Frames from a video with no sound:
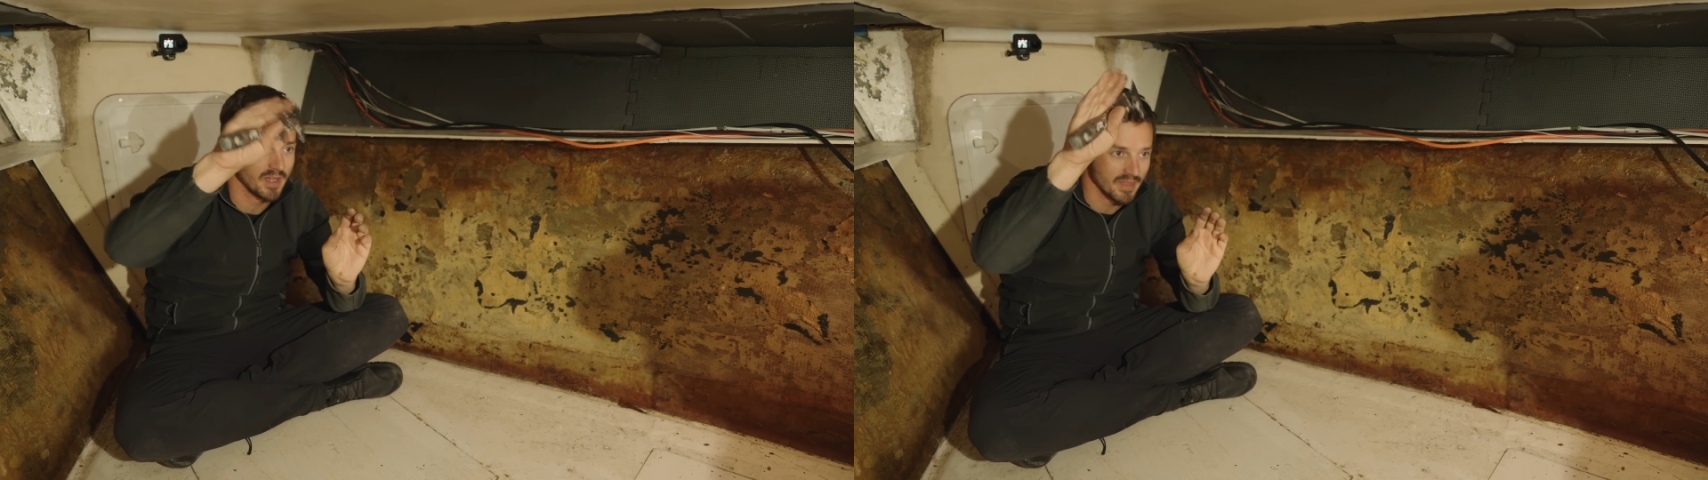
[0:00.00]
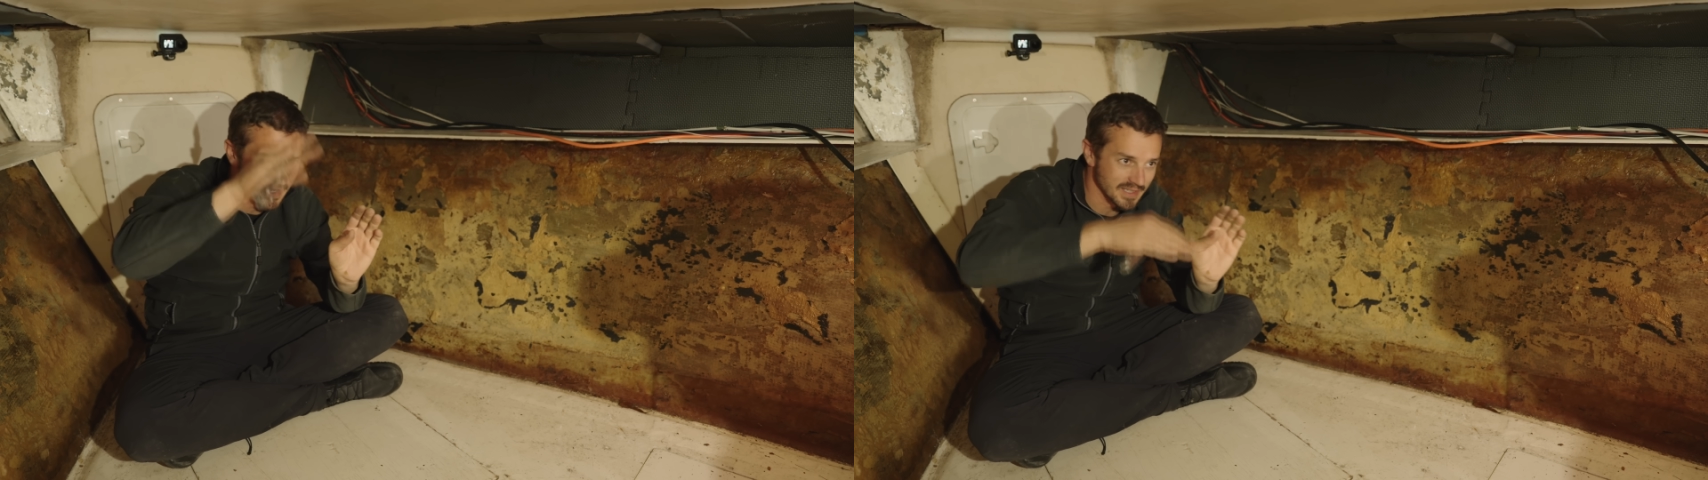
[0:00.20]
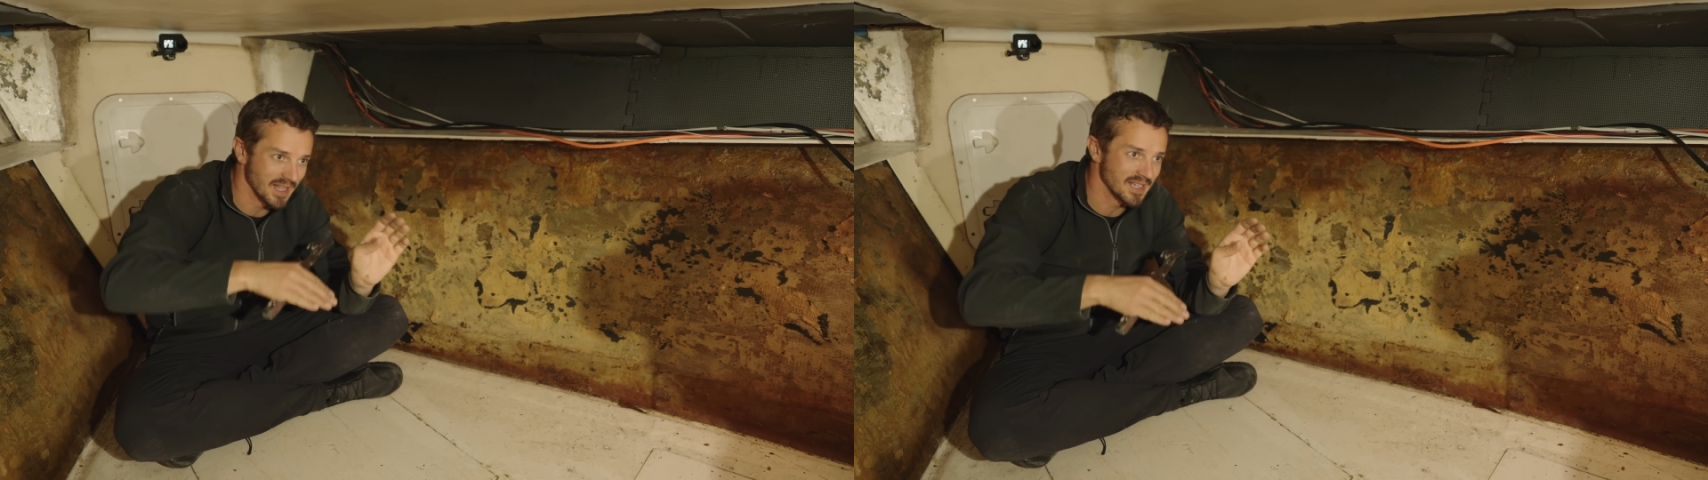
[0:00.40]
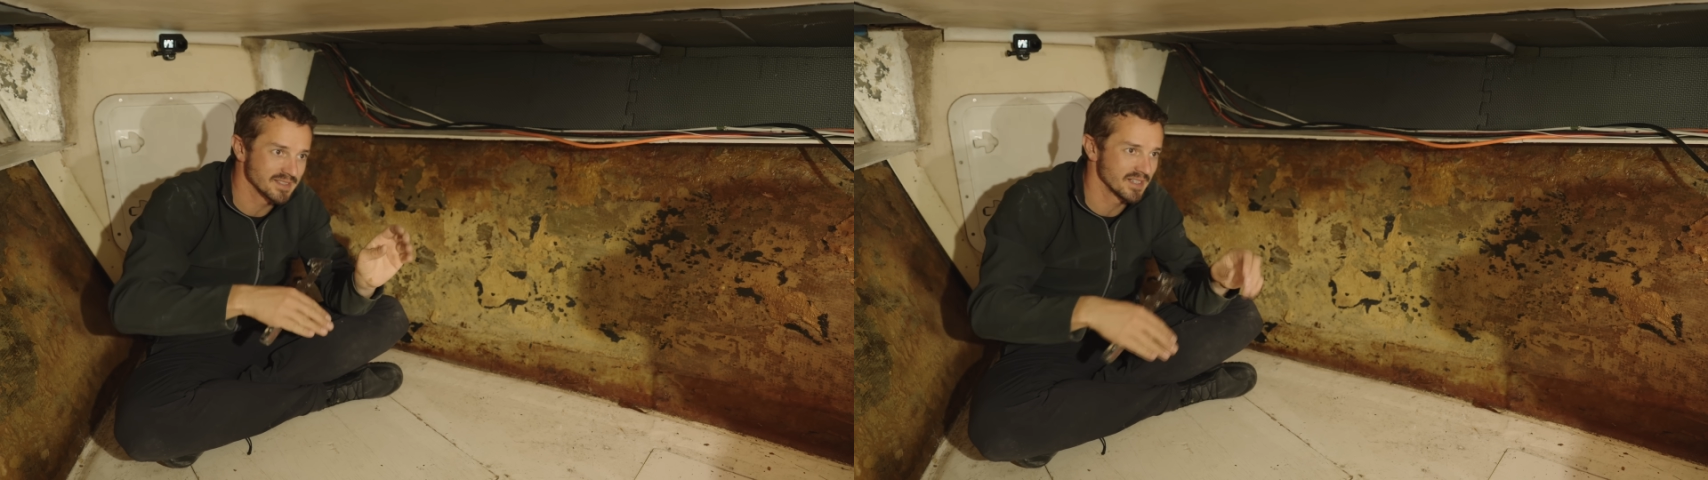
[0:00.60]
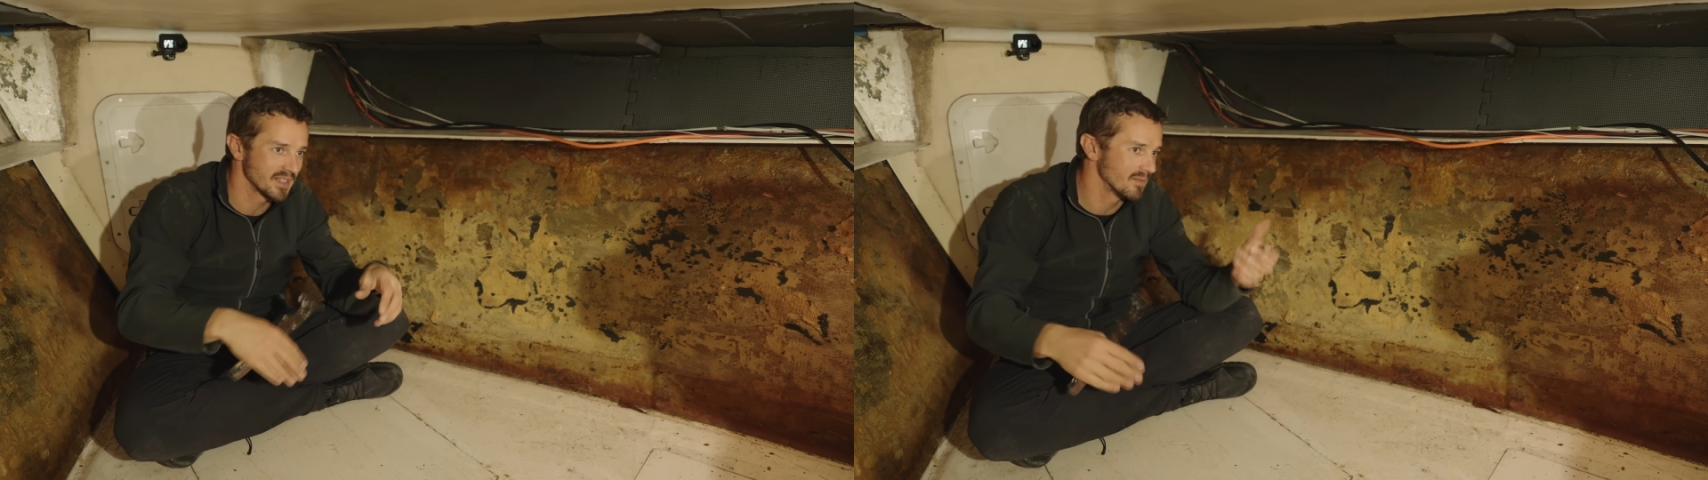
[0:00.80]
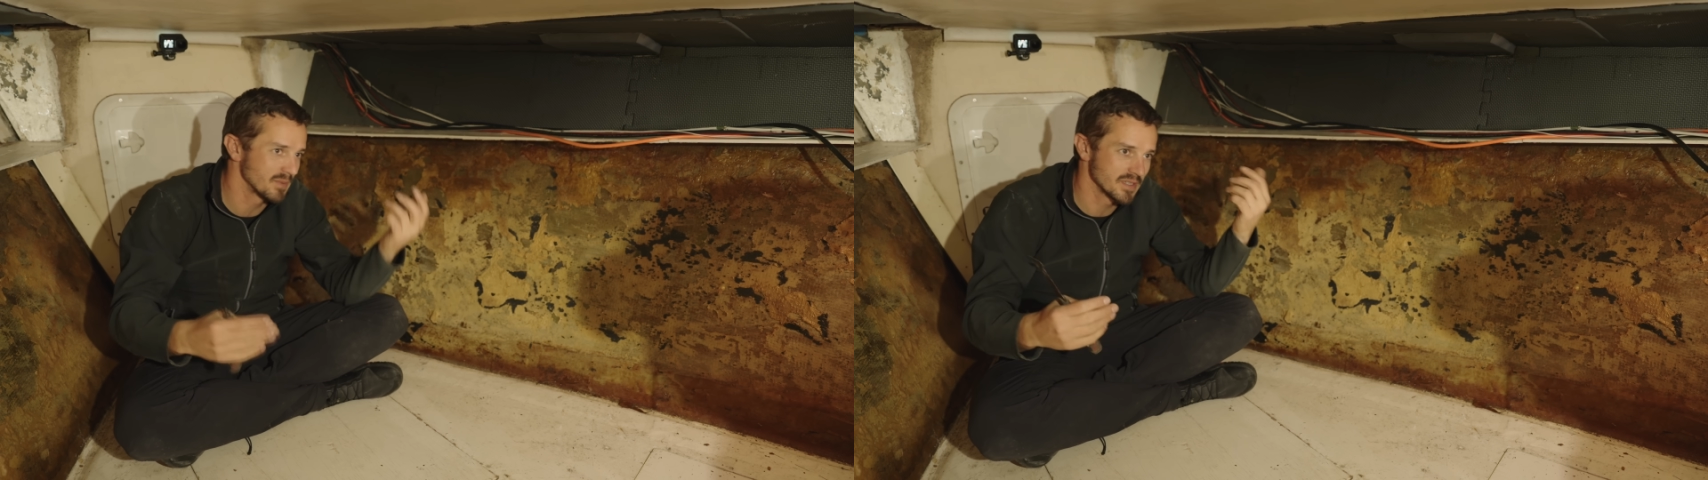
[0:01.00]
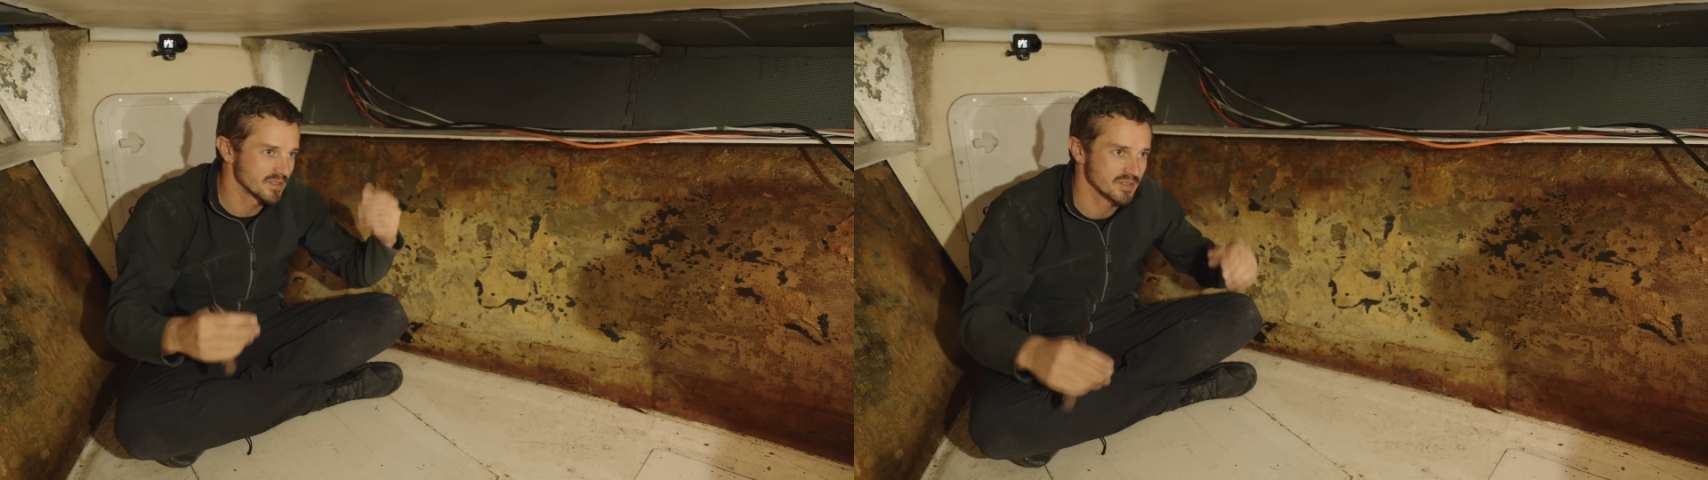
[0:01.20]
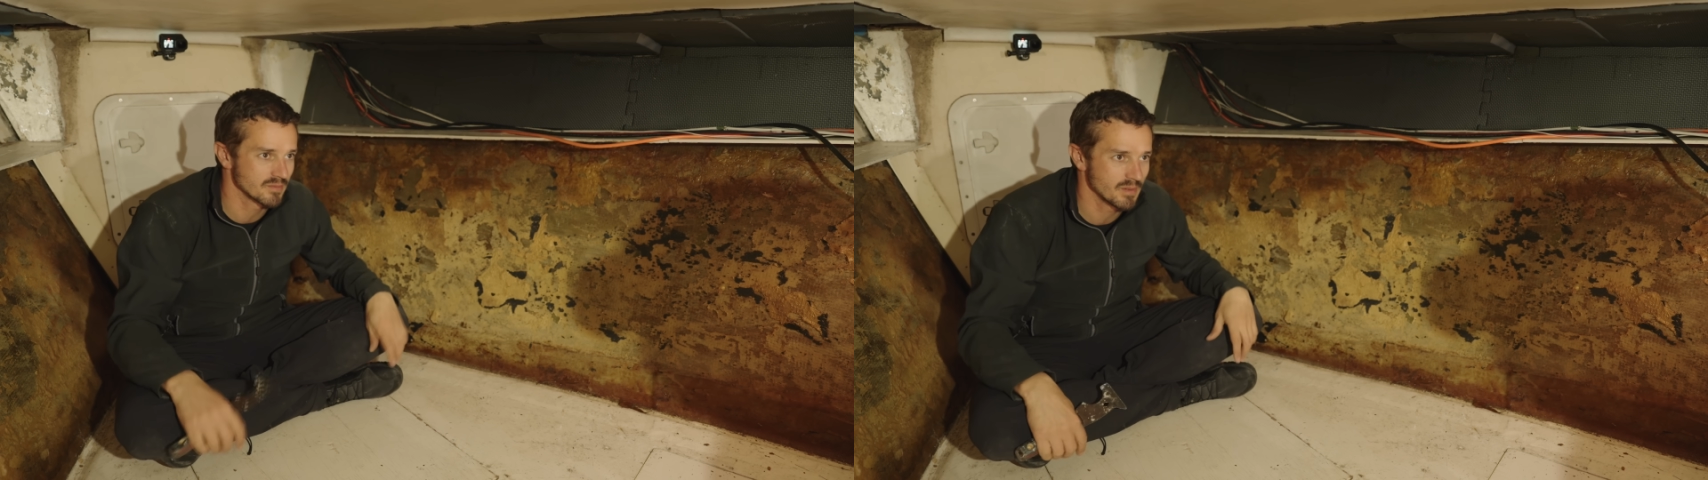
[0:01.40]
and then glass it in. It'd be
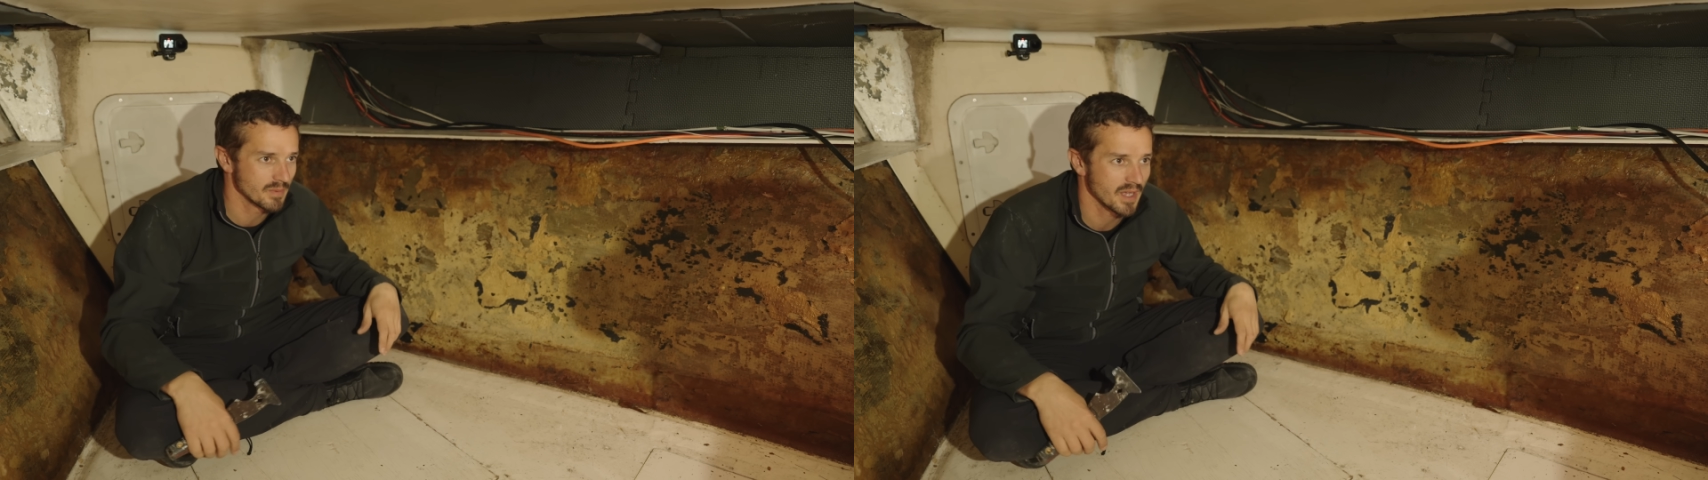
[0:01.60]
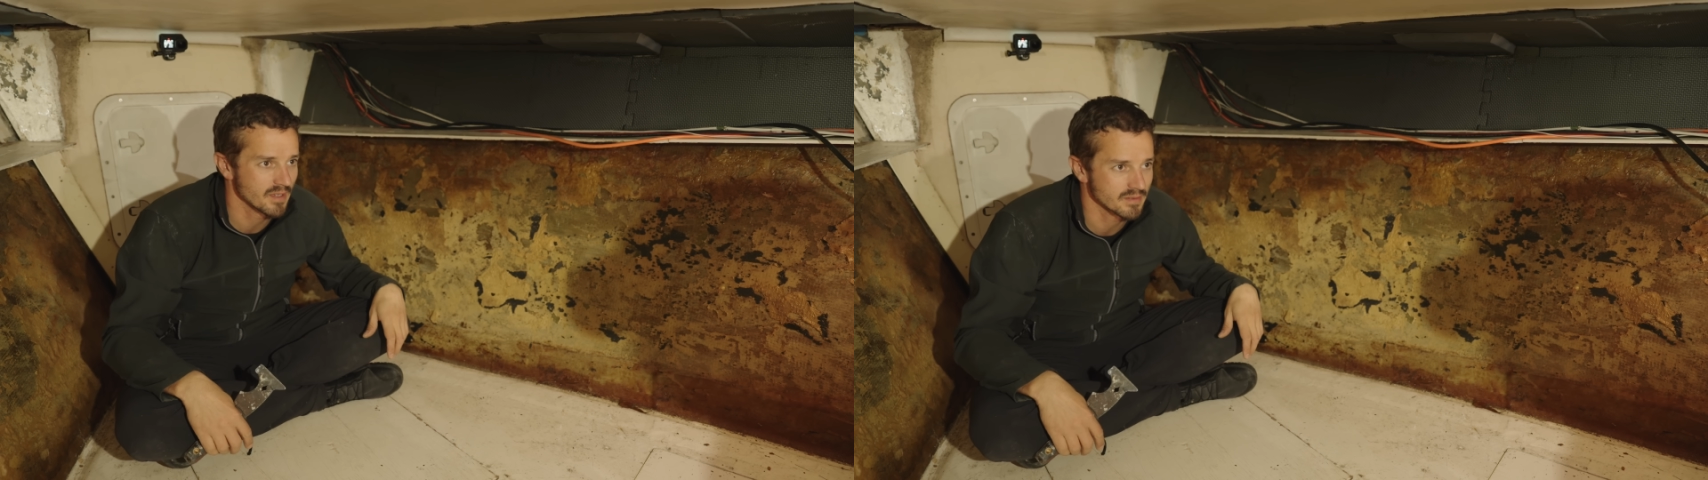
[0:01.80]
easier to rip it out